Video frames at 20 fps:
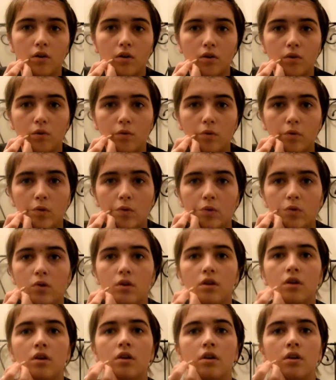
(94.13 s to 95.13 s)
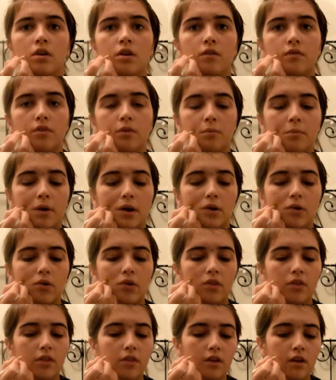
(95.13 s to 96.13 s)
all of the mouth
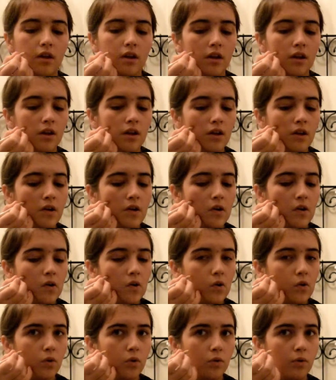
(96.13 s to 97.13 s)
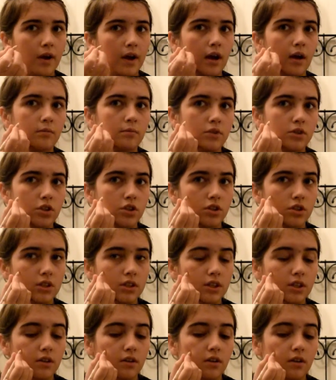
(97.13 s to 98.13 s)
all the way up to your cheek